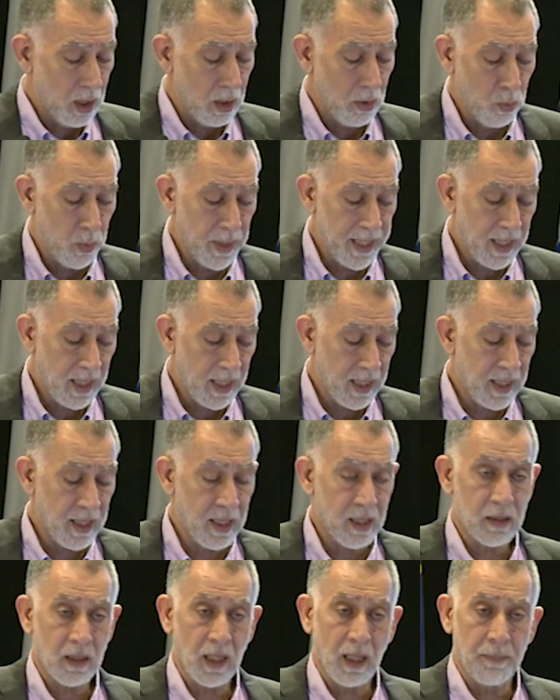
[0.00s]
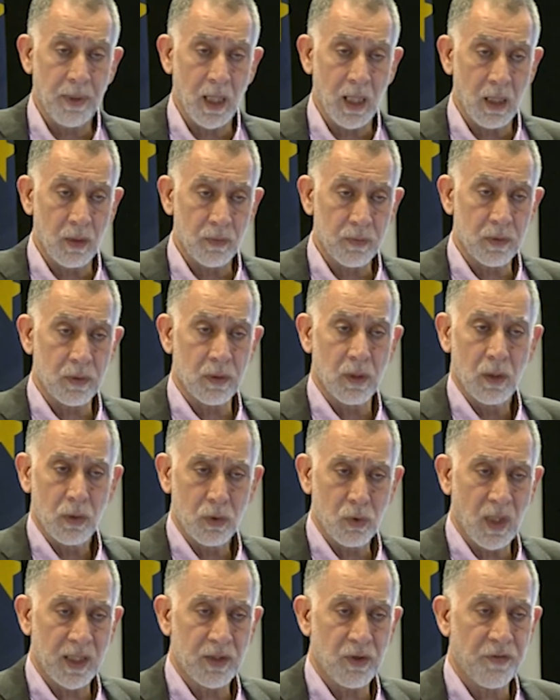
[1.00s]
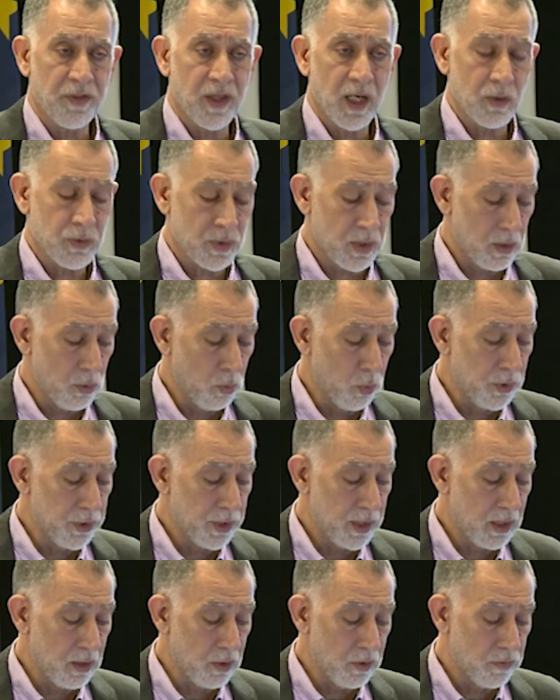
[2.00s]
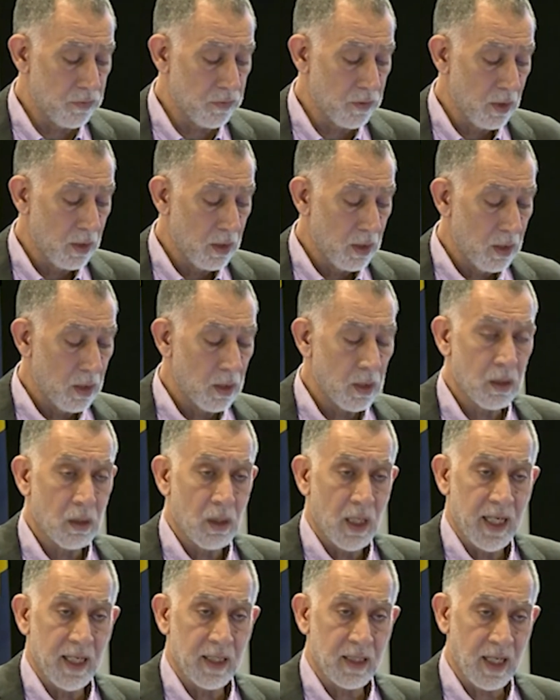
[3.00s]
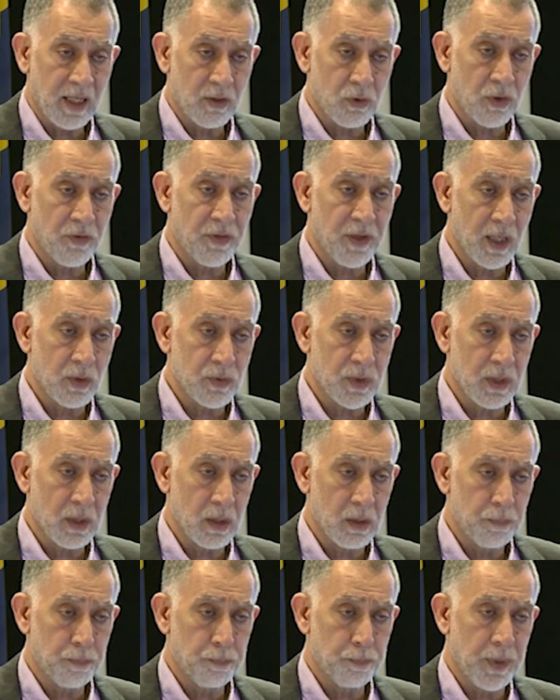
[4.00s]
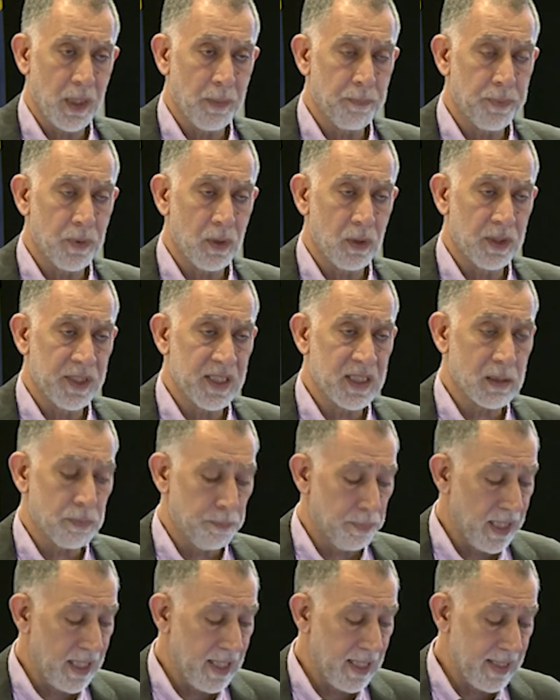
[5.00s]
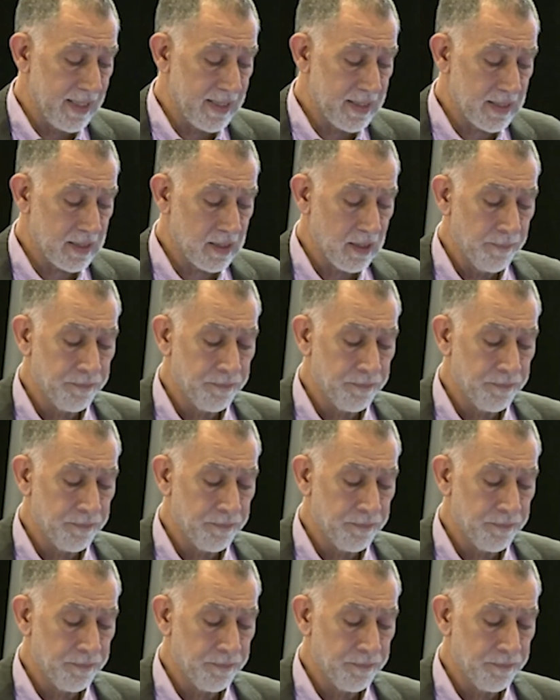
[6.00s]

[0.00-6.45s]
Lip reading: We had about 200,000 wounded, 800,000 people displaced,